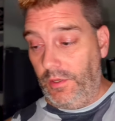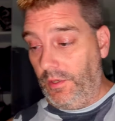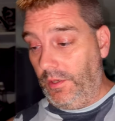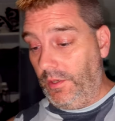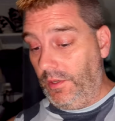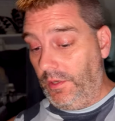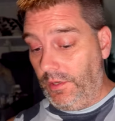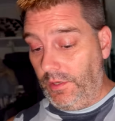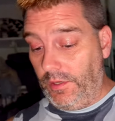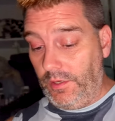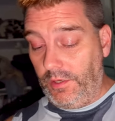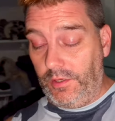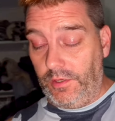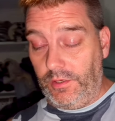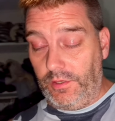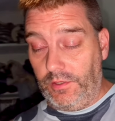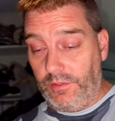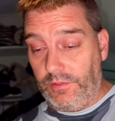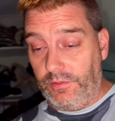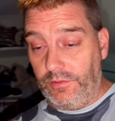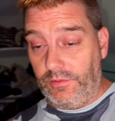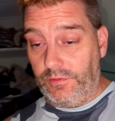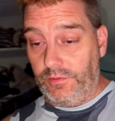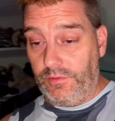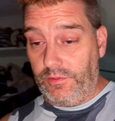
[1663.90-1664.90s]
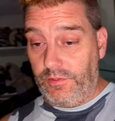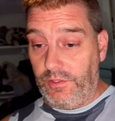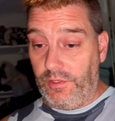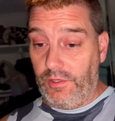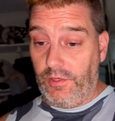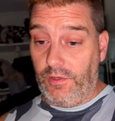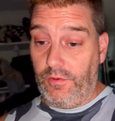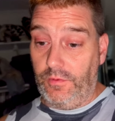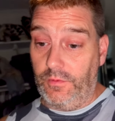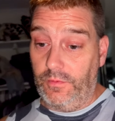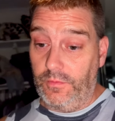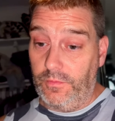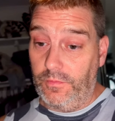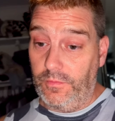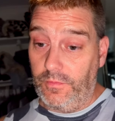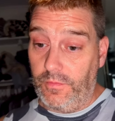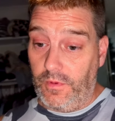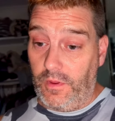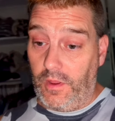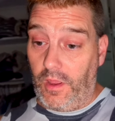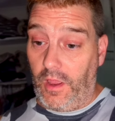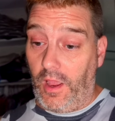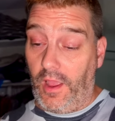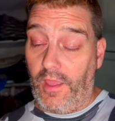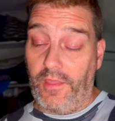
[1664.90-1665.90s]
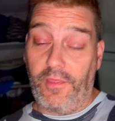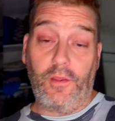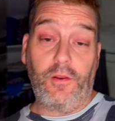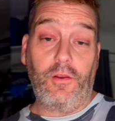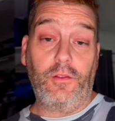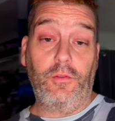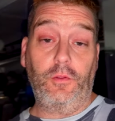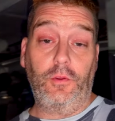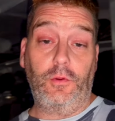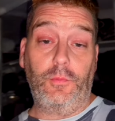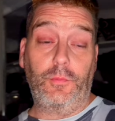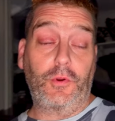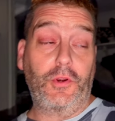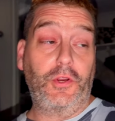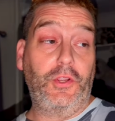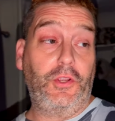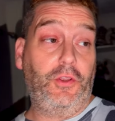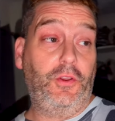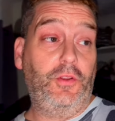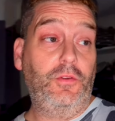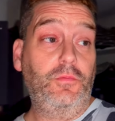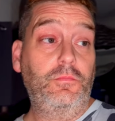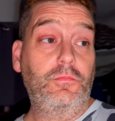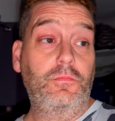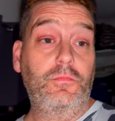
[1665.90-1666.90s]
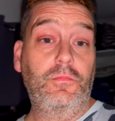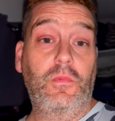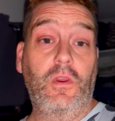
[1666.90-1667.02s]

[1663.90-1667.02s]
uh, so I thought it looked pretty good.